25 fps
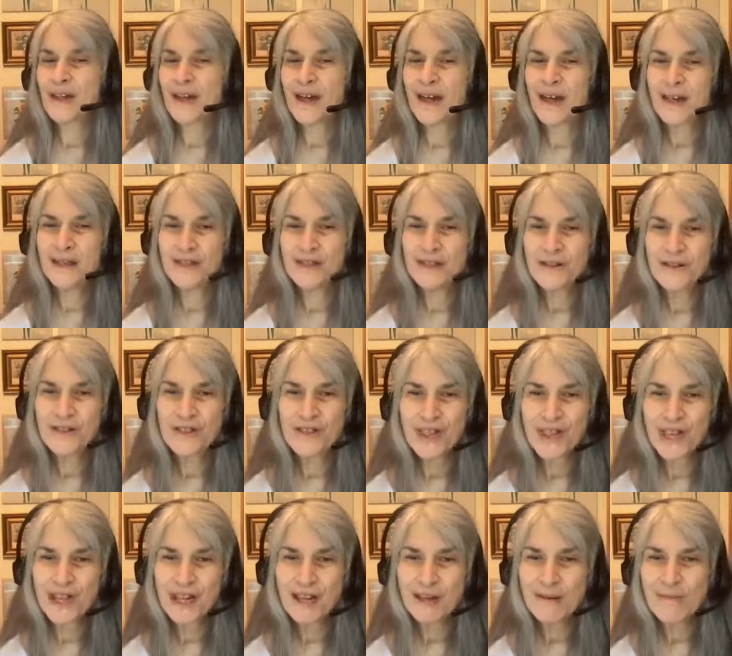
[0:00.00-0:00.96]
and you
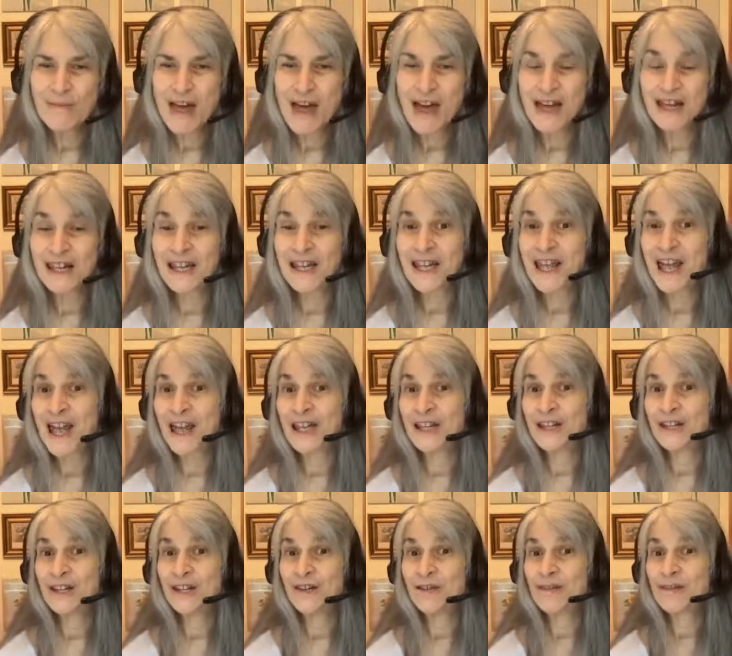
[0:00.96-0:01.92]
think about it
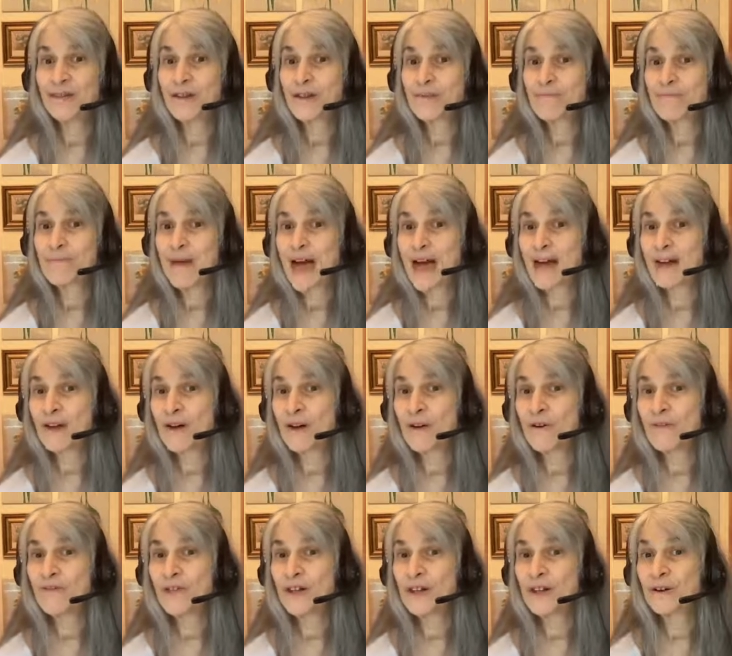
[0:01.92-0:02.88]
and you look back
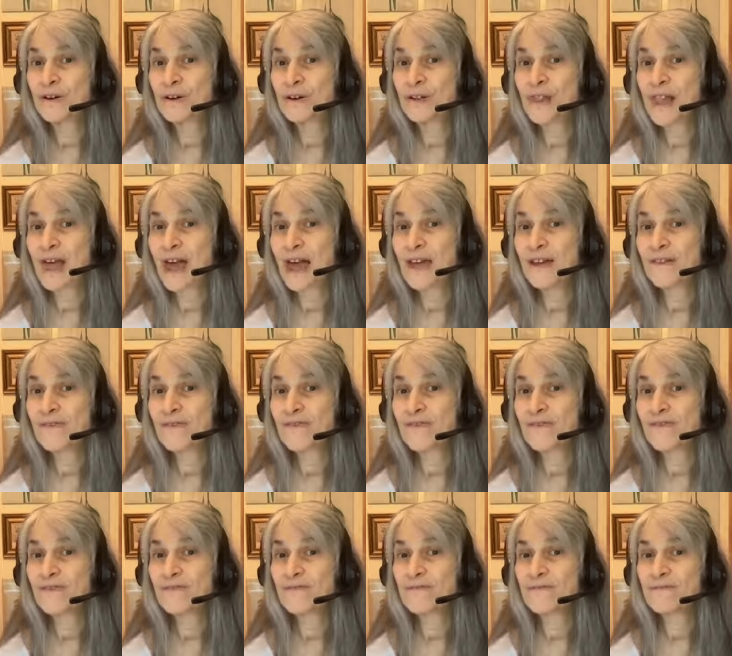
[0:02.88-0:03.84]
over your
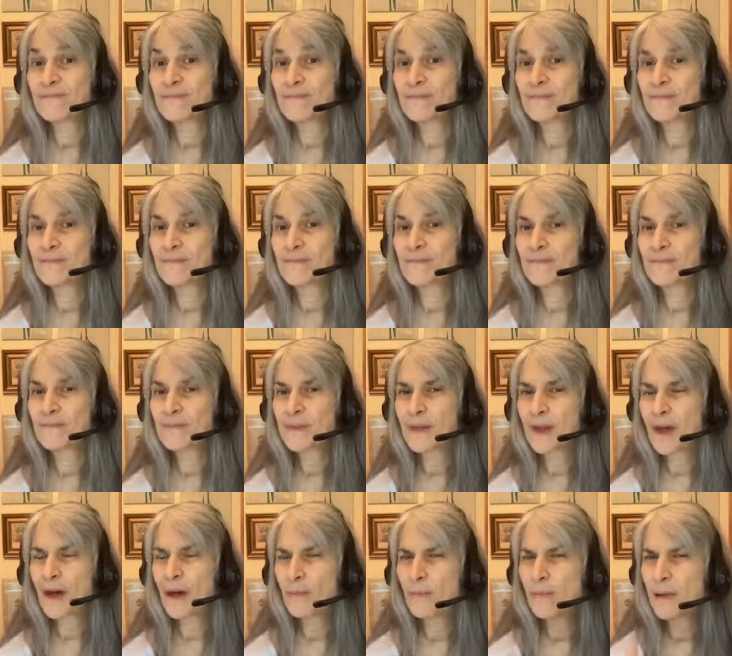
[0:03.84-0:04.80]
life,
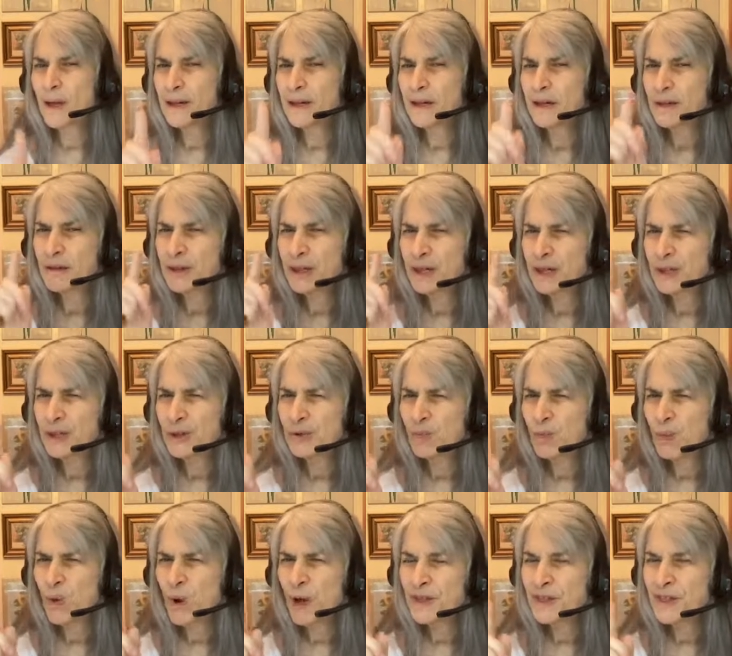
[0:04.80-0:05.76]
I'll bet at least
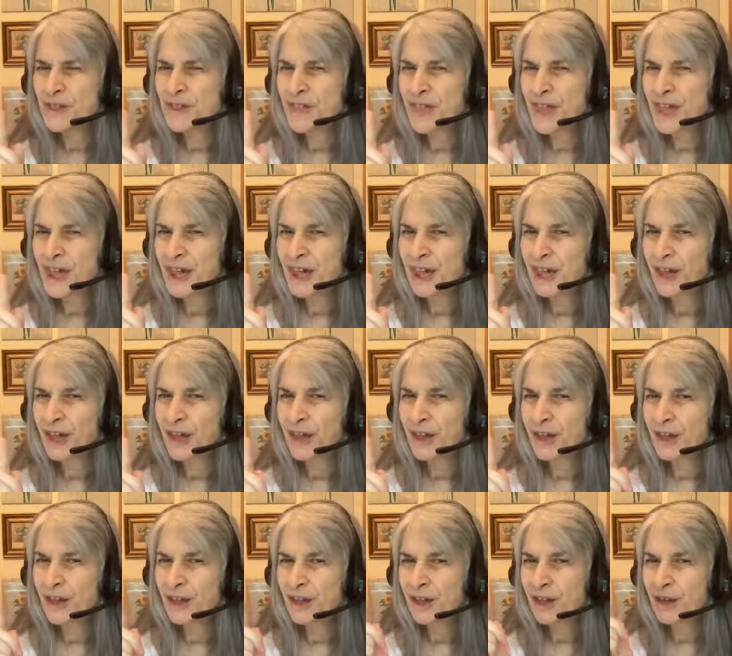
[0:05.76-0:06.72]
one thing
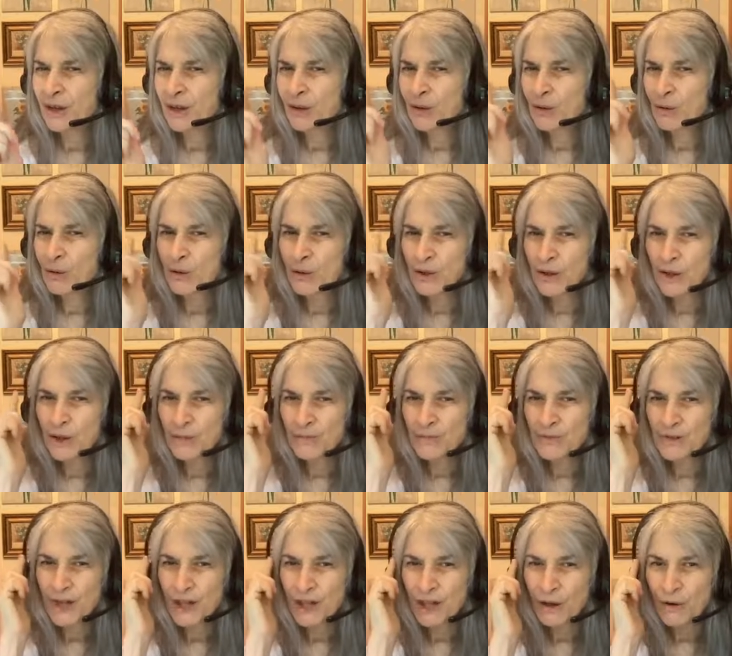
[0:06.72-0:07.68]
will come
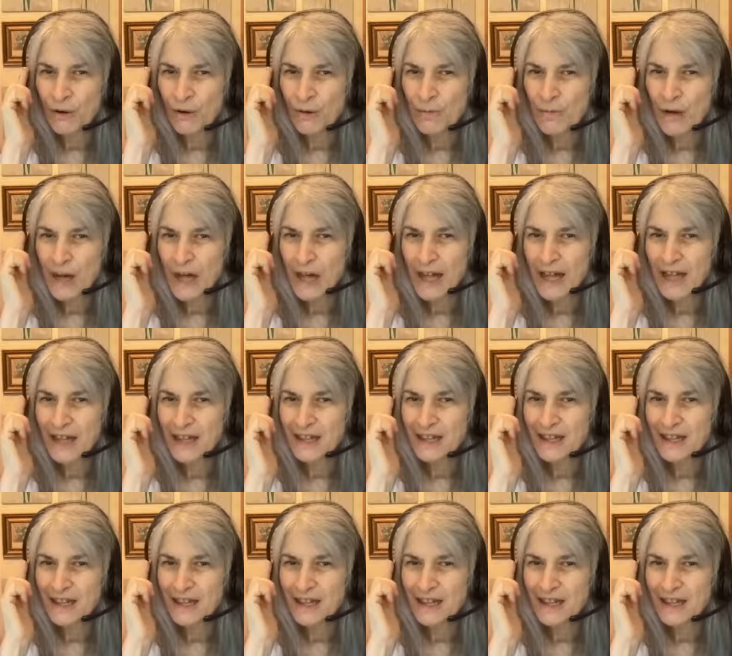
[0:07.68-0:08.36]
to your mind.